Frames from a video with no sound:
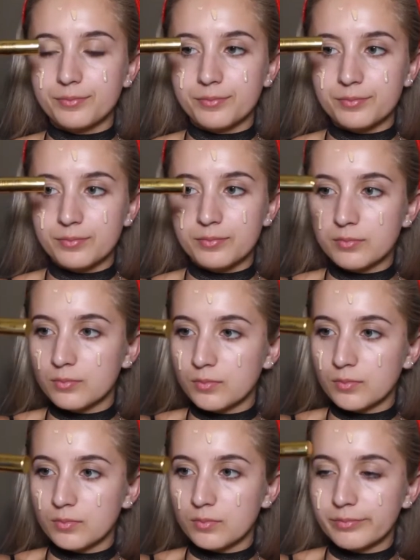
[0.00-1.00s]
light for me.
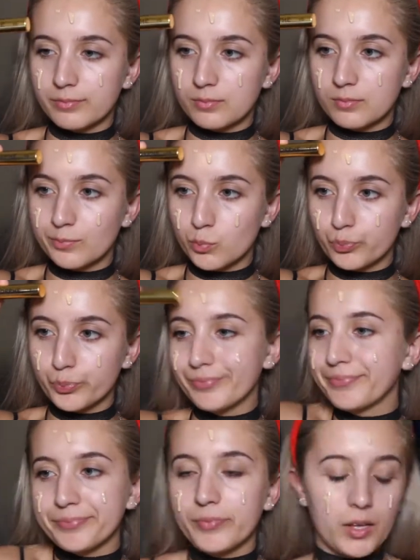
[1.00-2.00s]
But I
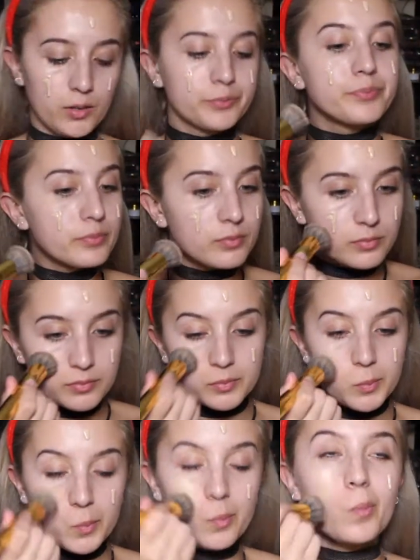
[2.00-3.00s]
use it anyway
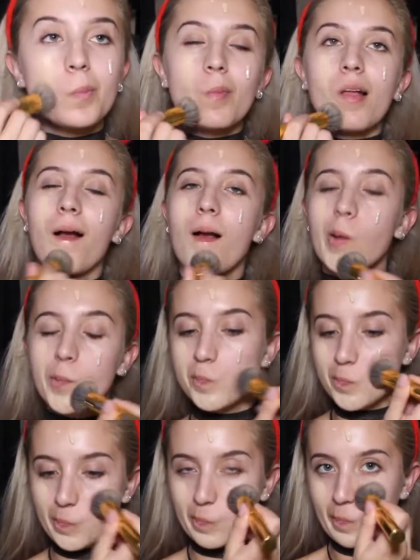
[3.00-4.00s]
because,
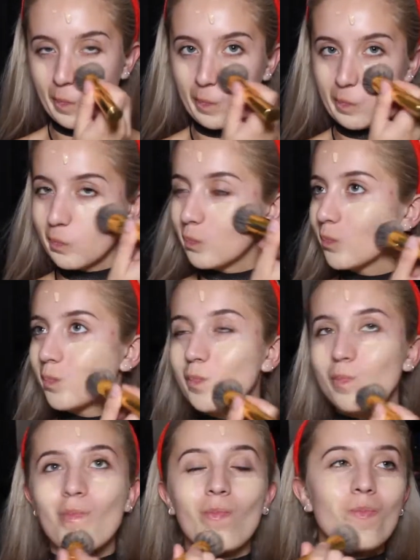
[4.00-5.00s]
yeah,
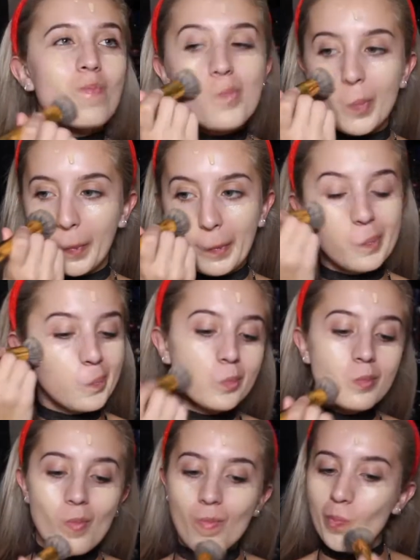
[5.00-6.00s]
I do what I want.
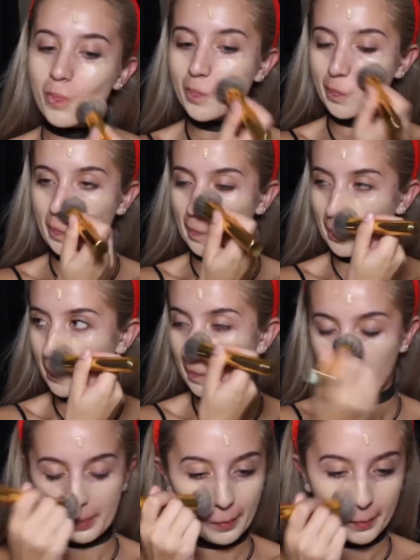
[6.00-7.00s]

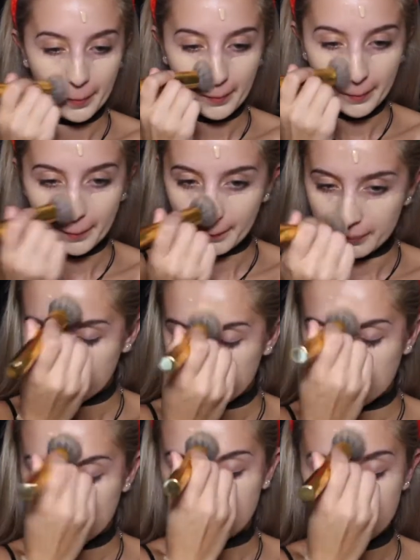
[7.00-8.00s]
But yeah, so like all my stuff
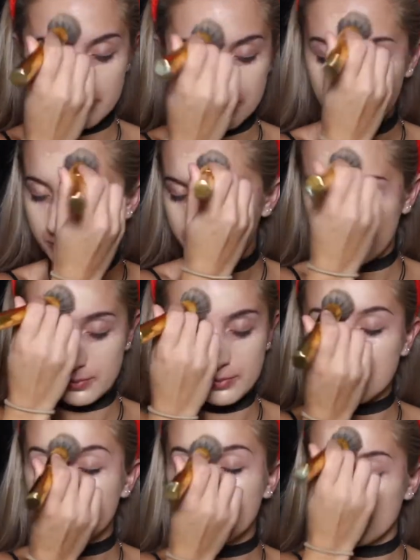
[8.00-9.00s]
got hacked
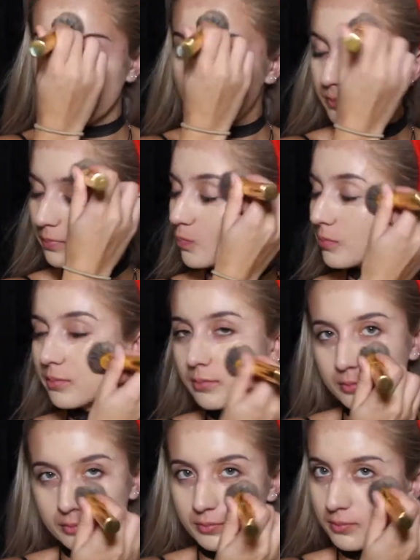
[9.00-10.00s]
and like literally
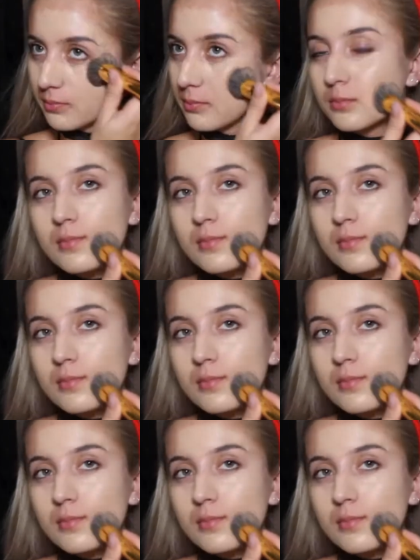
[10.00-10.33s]
my.